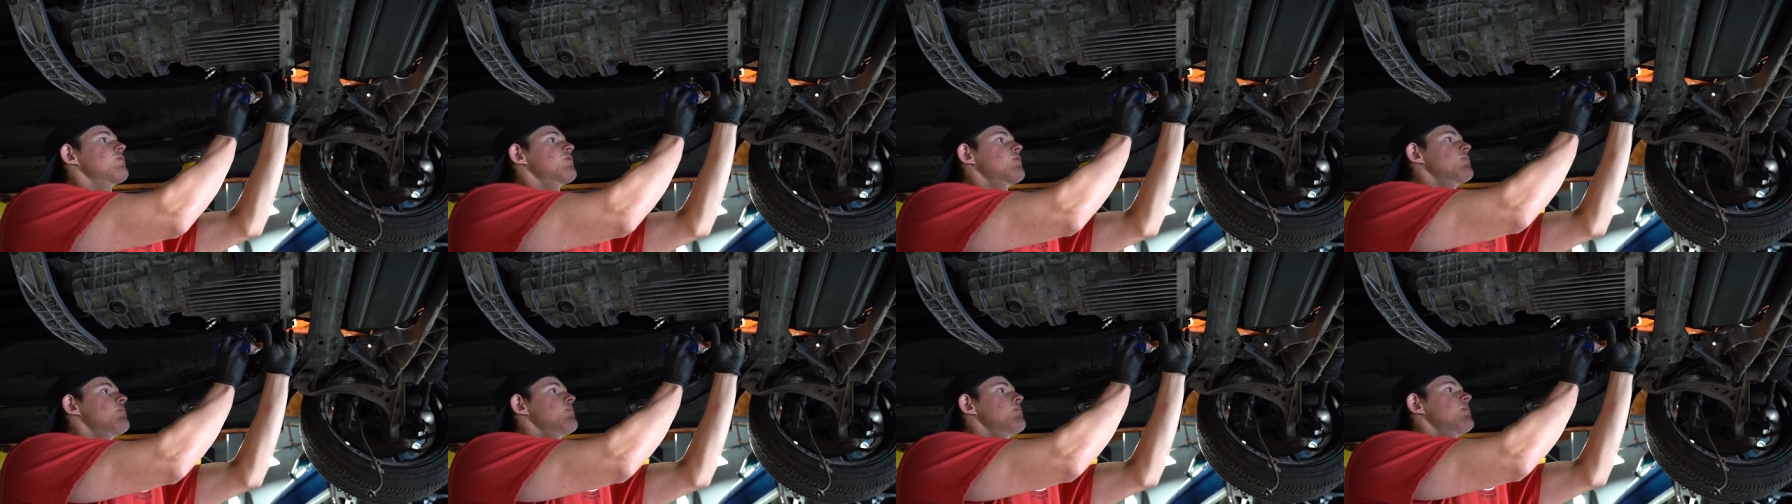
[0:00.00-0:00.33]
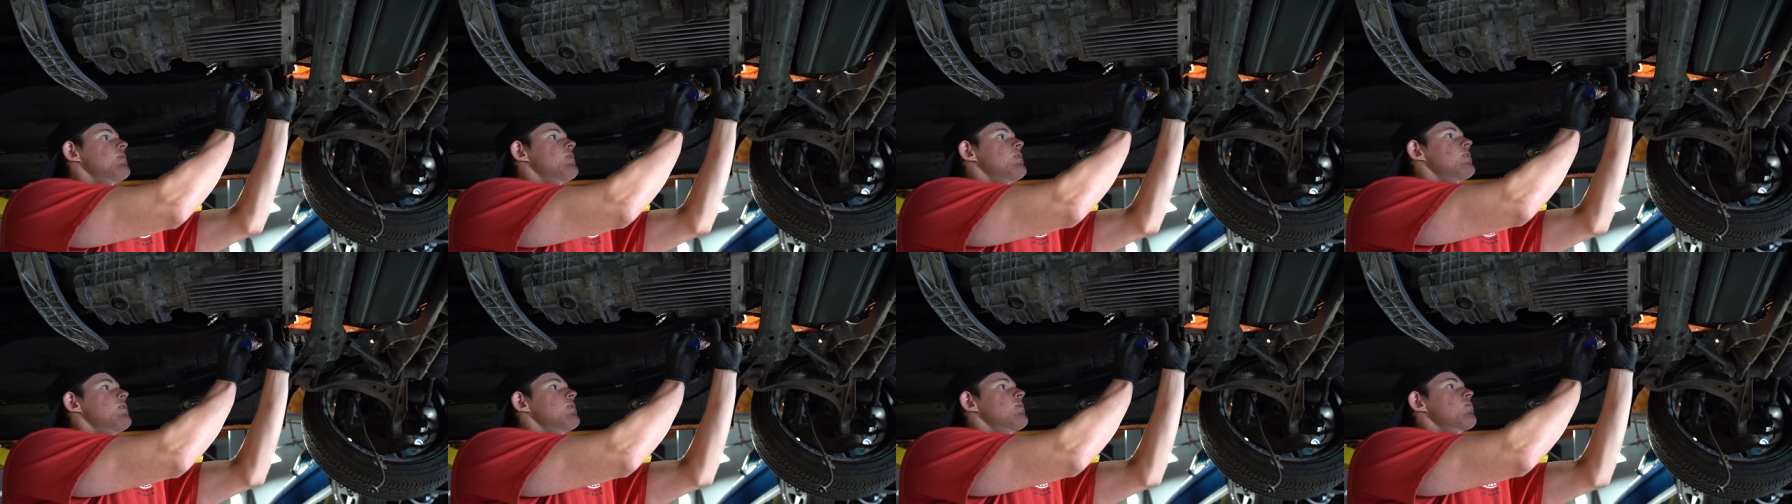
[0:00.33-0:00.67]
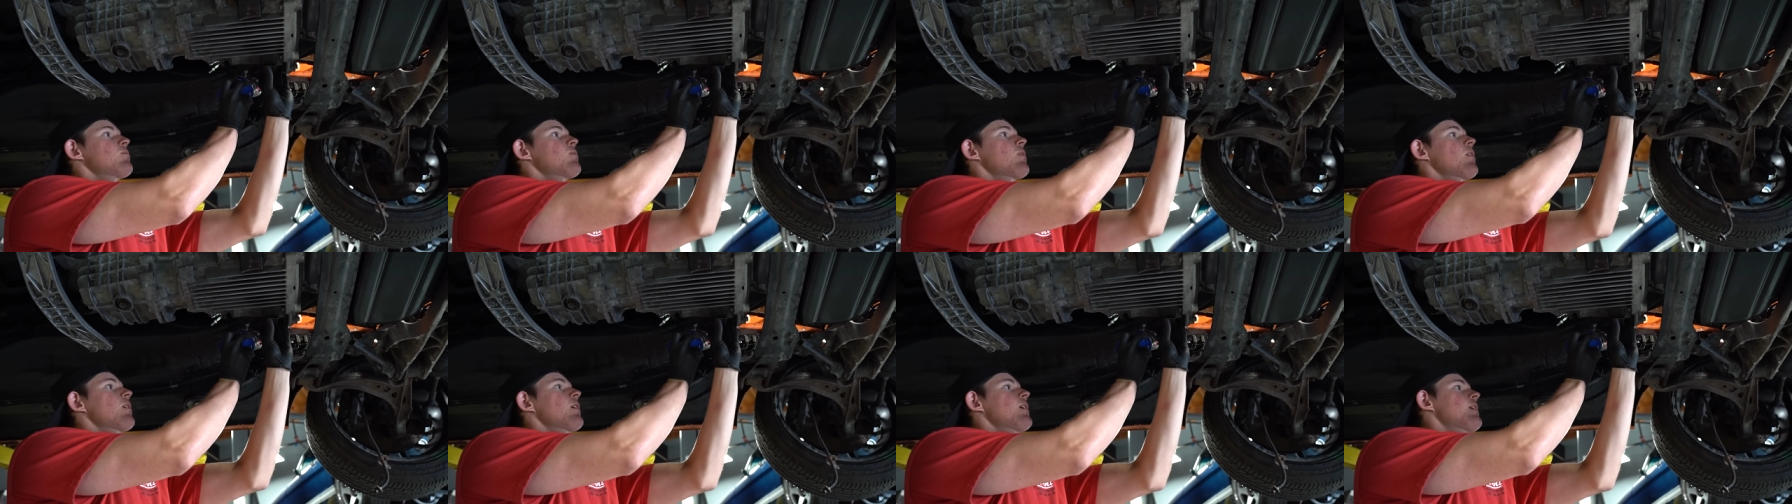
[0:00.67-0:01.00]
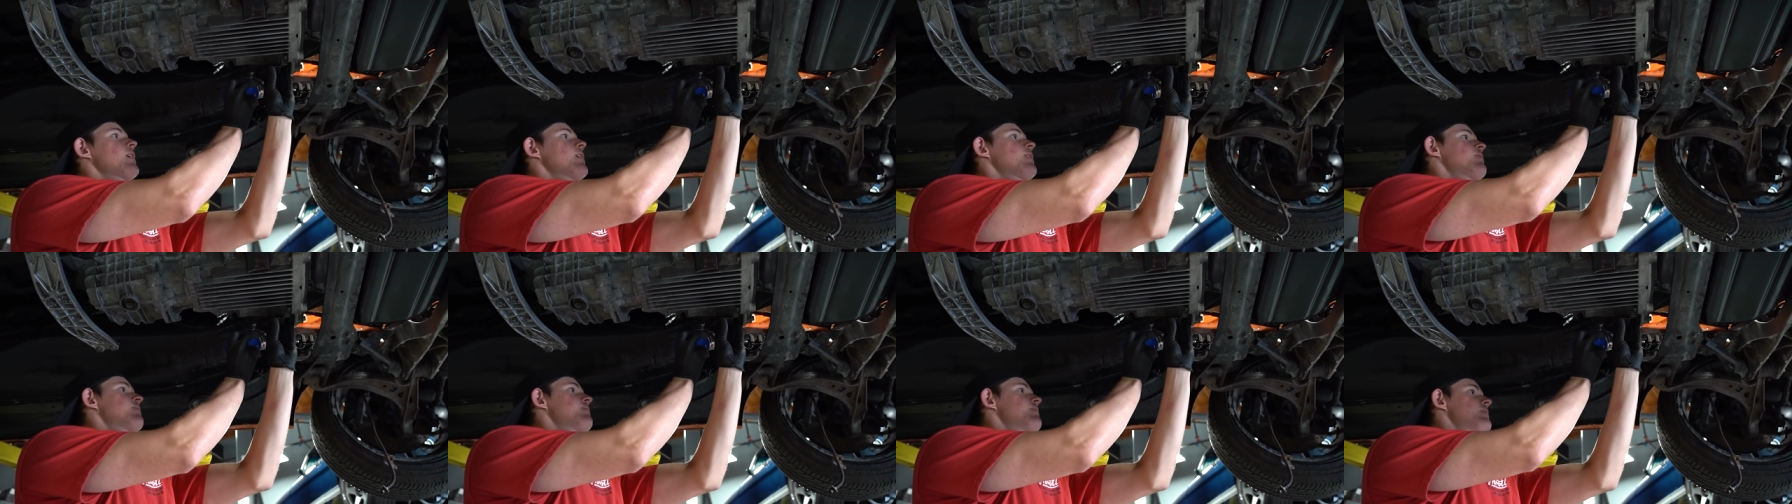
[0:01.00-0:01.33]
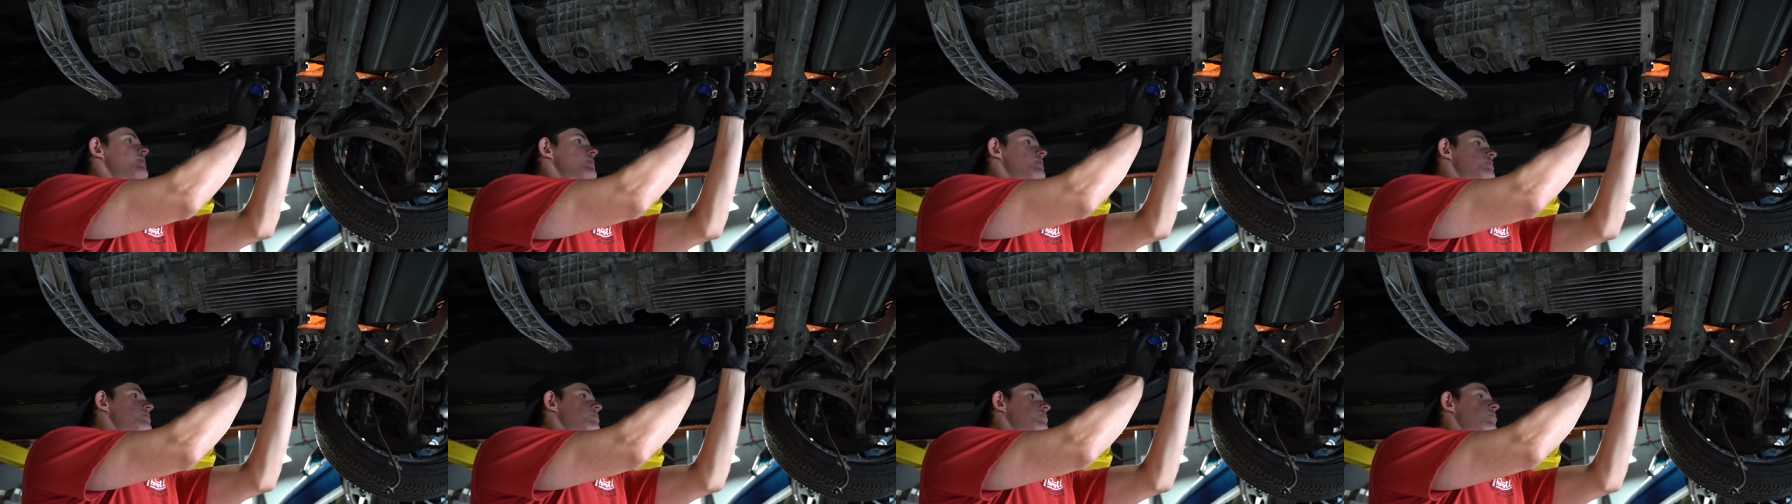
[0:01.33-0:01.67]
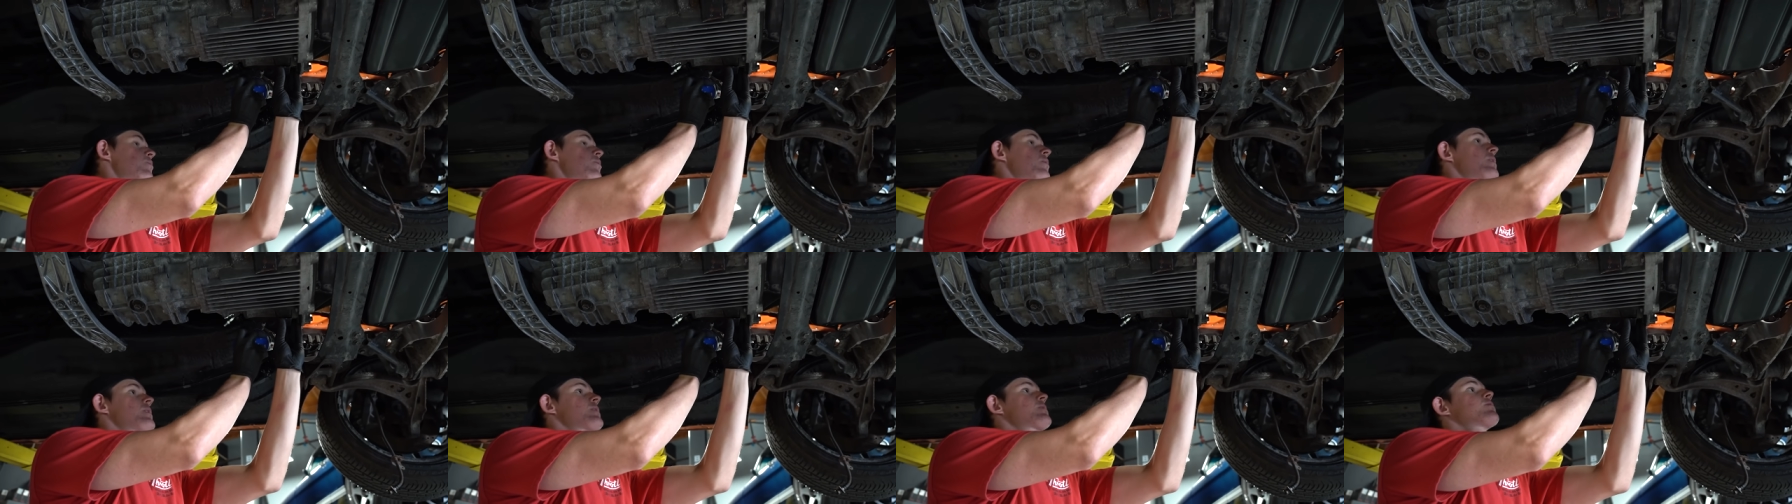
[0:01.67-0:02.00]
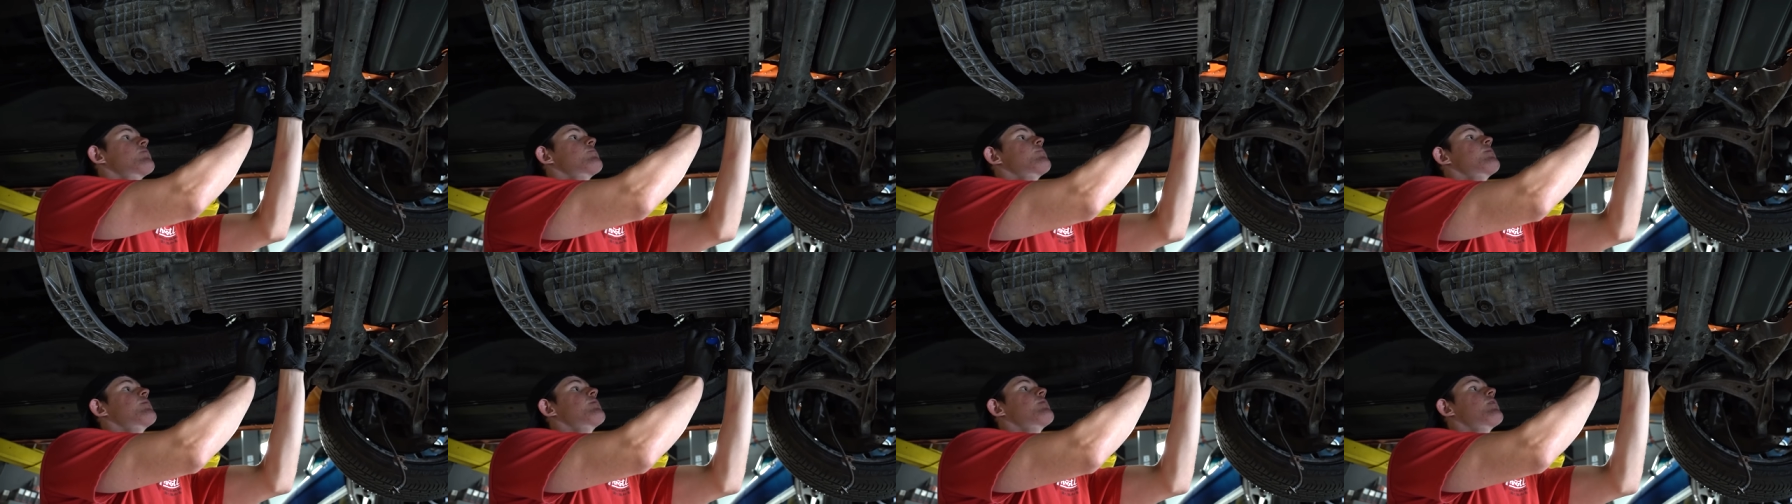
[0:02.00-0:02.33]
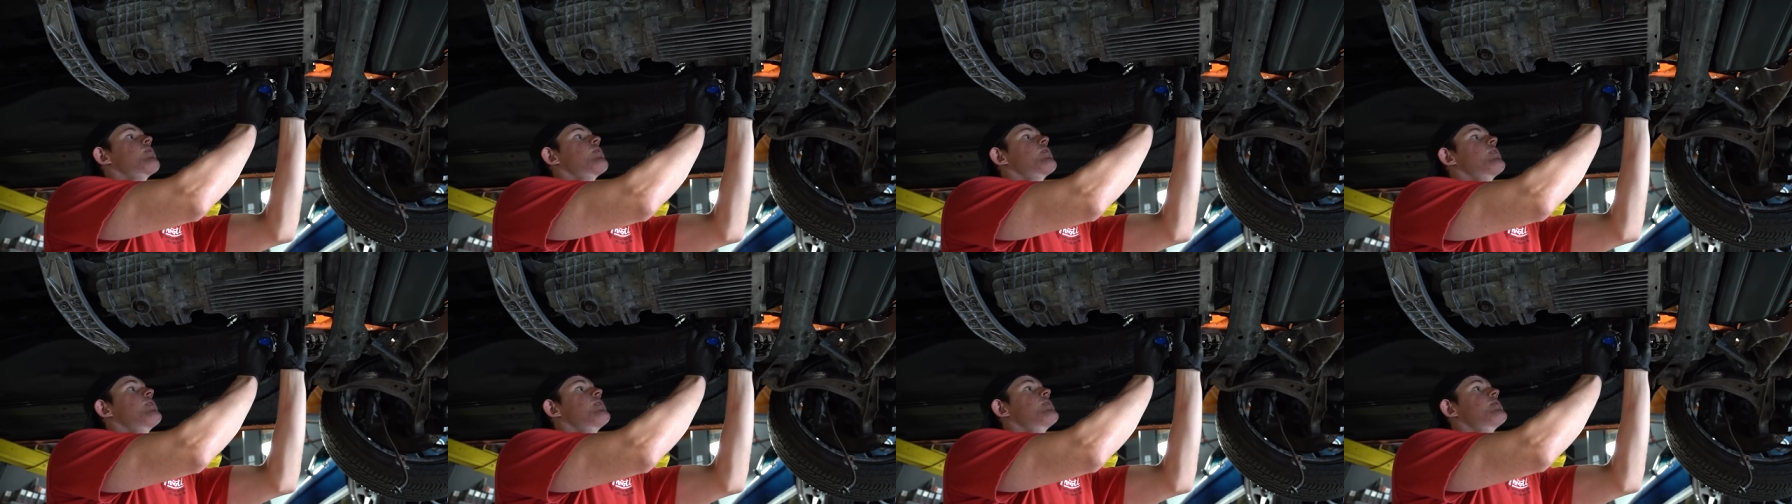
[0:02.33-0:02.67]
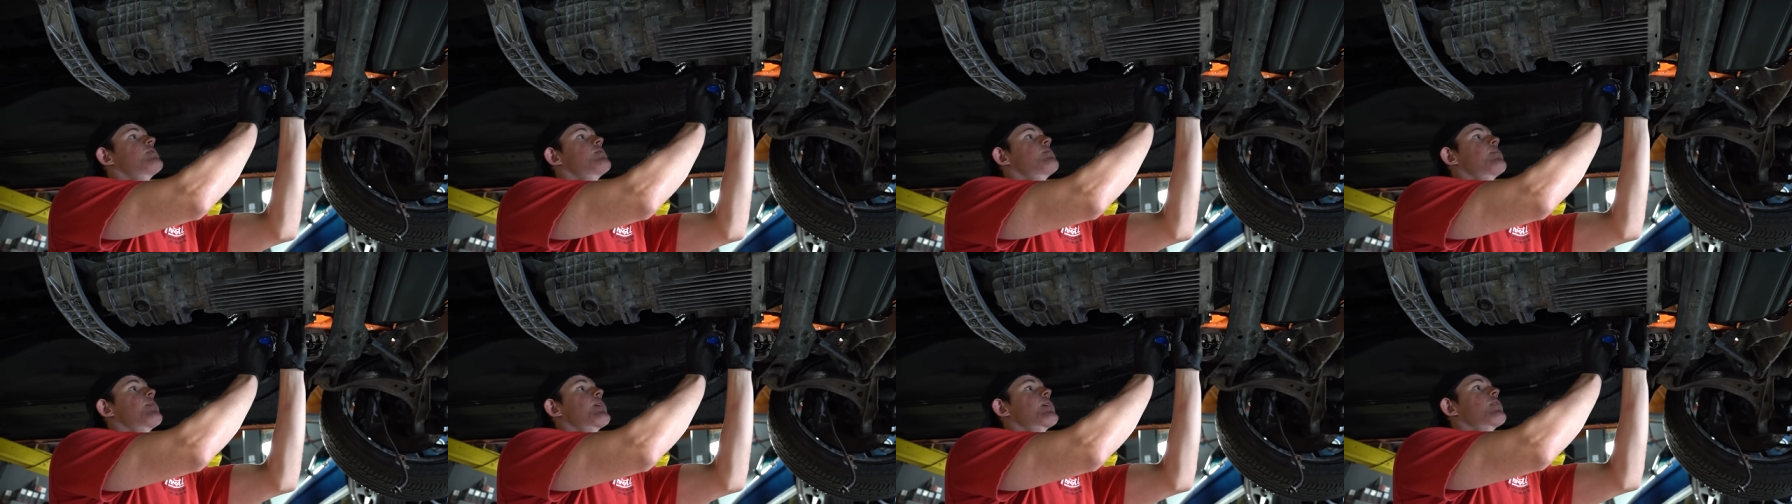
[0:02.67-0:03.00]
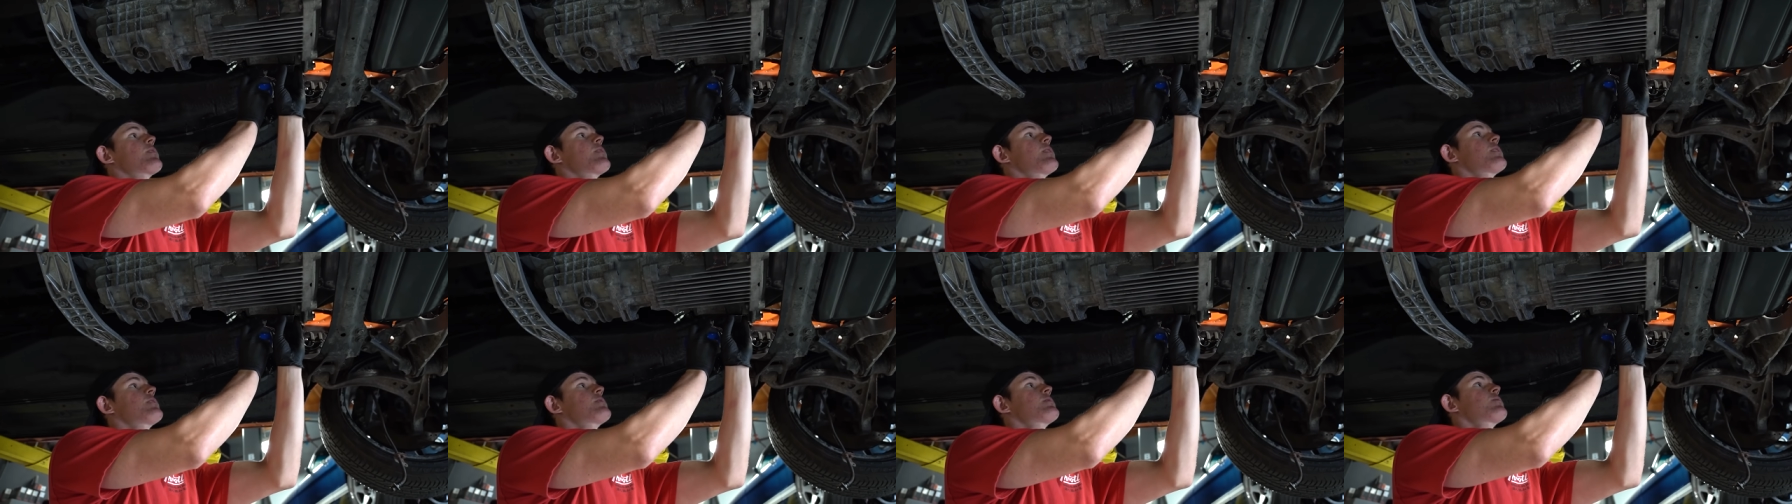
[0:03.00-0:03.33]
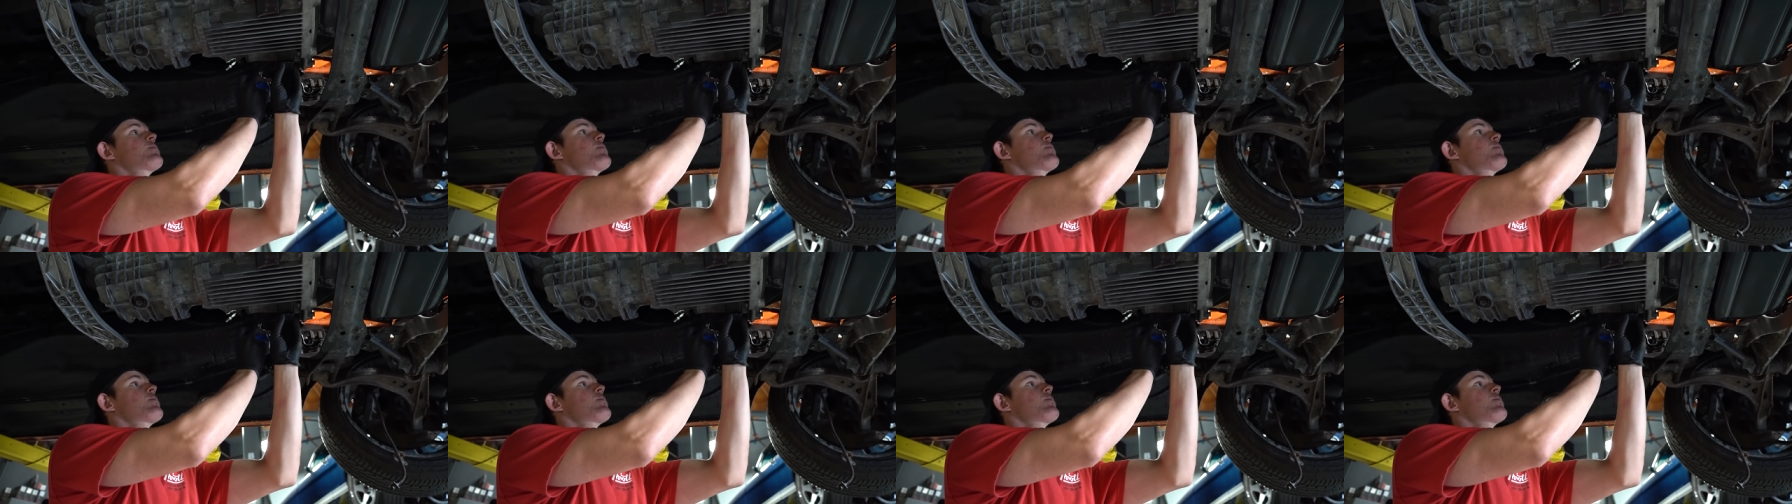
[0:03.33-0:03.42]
from uh, where our AN fittings are pointing, so it'll be very easy to make lines